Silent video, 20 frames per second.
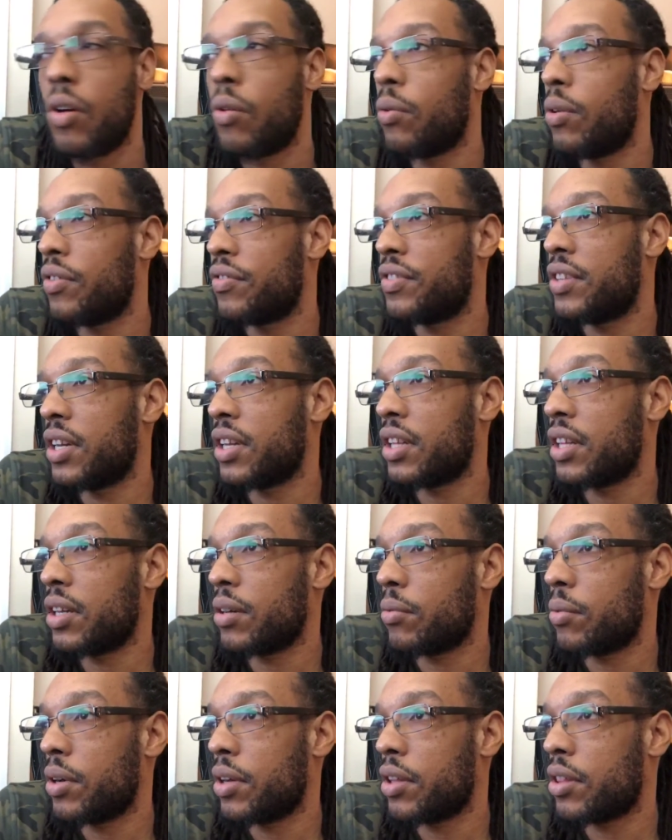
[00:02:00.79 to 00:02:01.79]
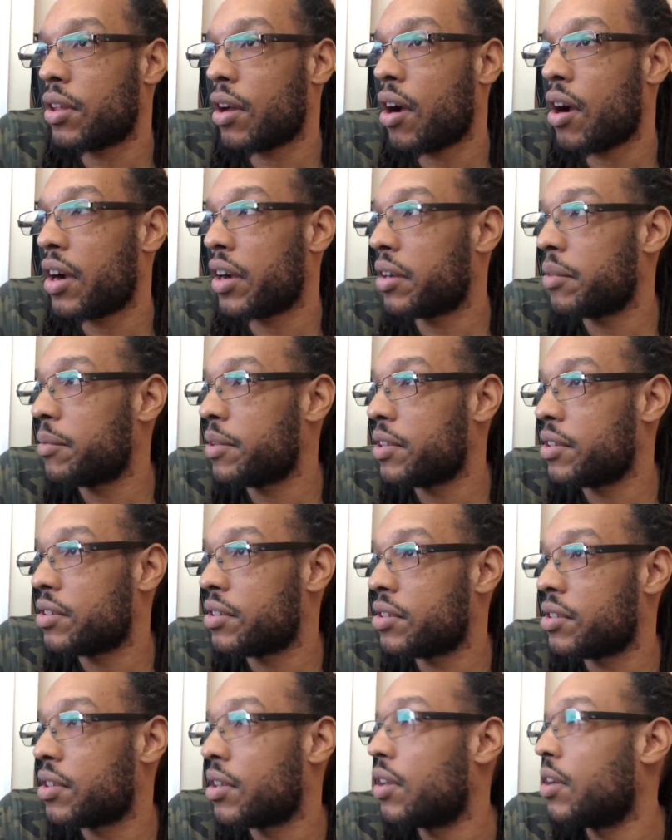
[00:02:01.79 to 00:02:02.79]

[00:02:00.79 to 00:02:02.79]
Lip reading: with dealing with arguments.